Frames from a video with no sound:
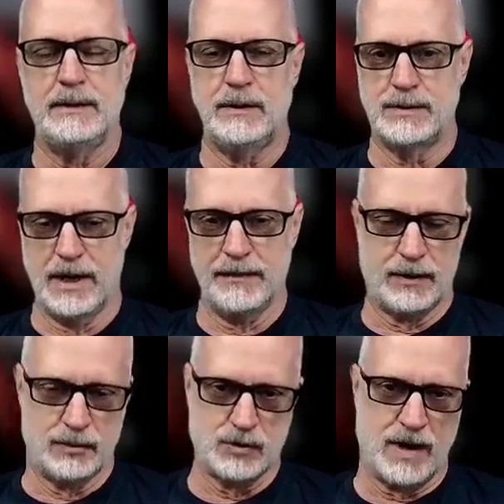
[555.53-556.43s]
who's out
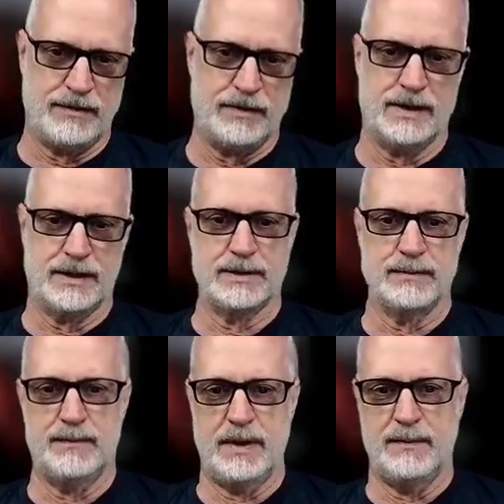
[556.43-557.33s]
there driving things
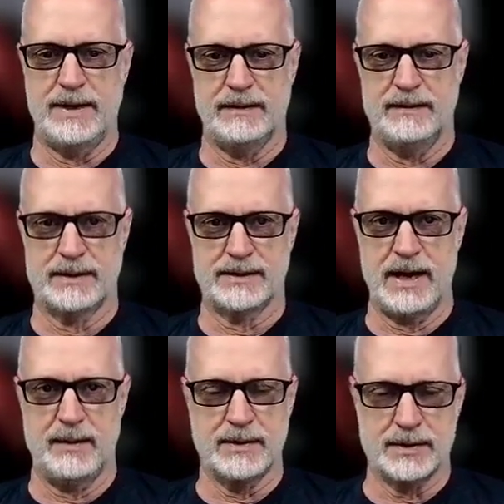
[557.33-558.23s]
and making things
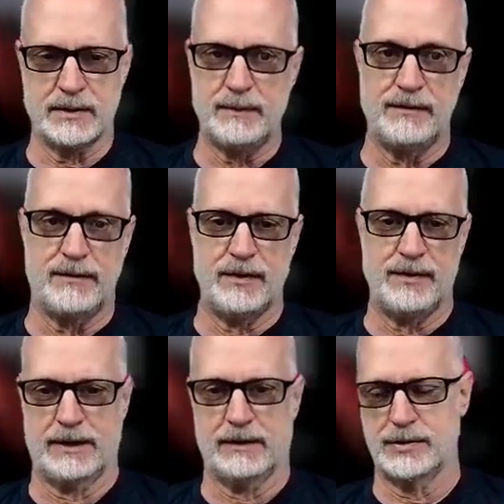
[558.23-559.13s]
happen. So it could be a very
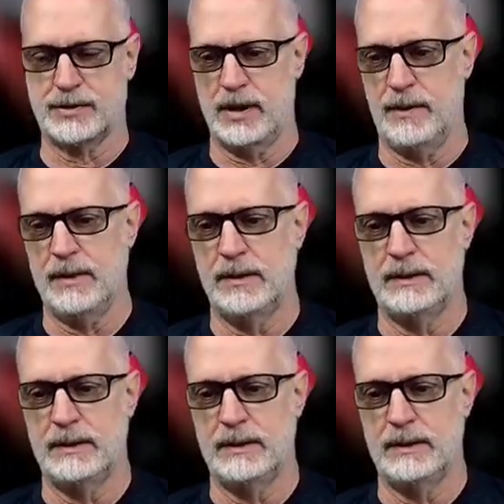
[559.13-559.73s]
thankless job.